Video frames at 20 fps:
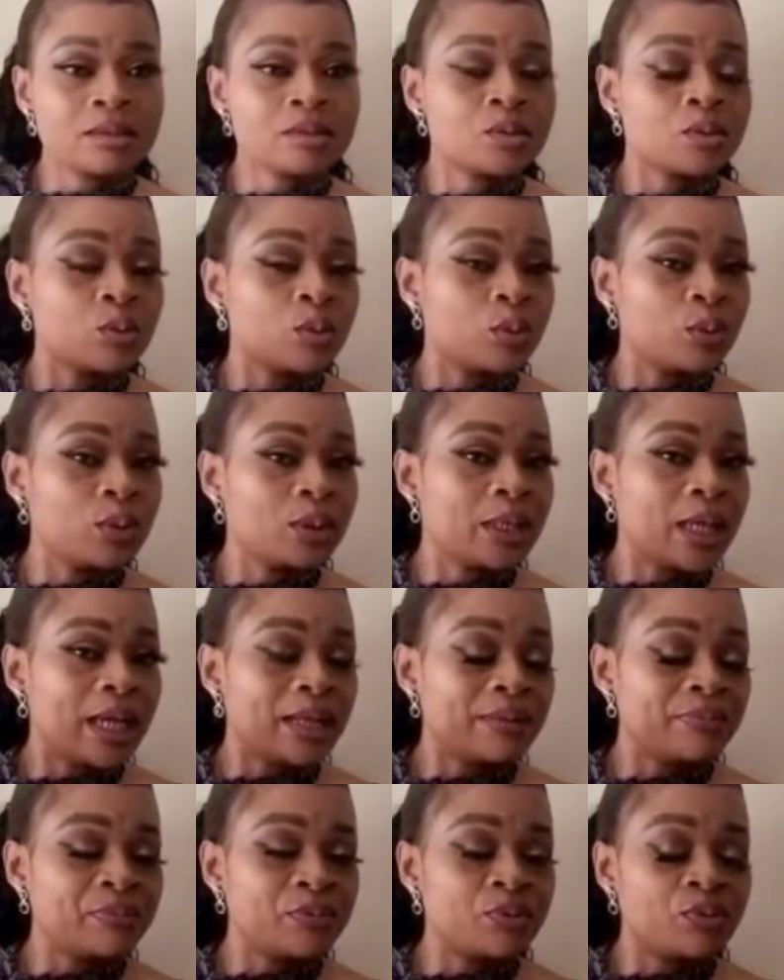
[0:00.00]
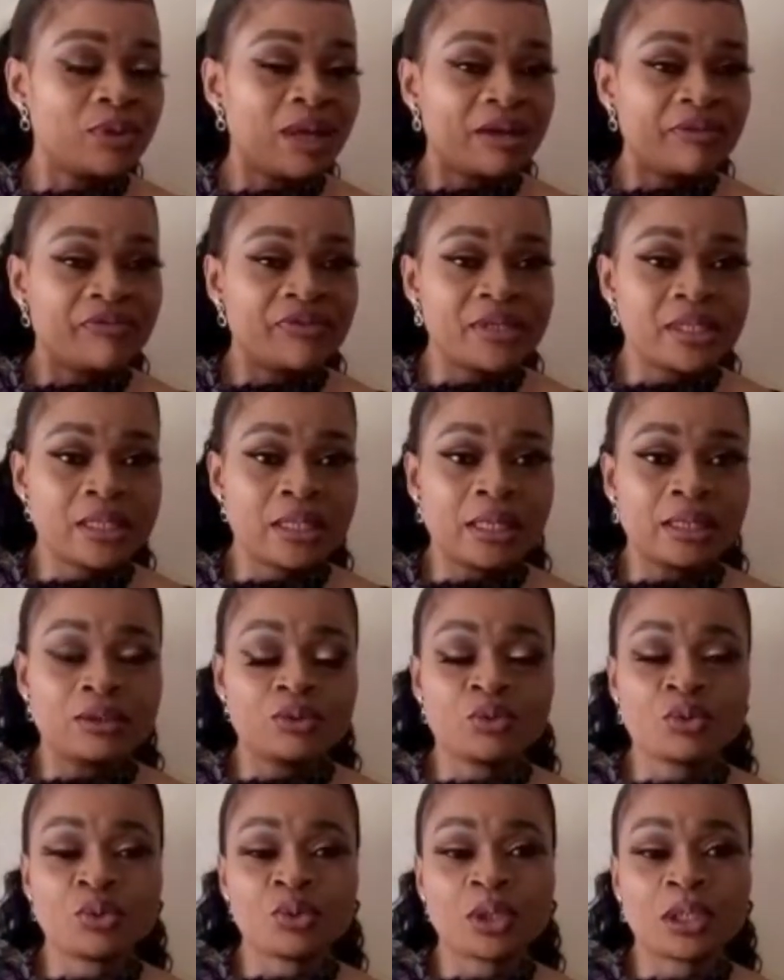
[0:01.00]
So it helps you like physically
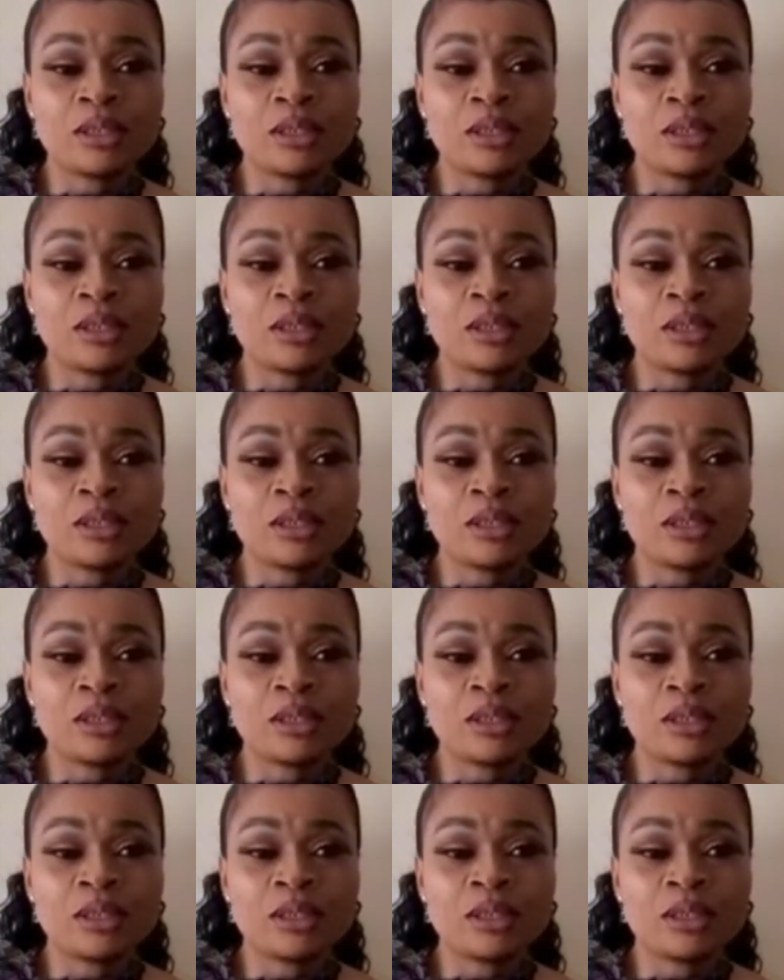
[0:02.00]
to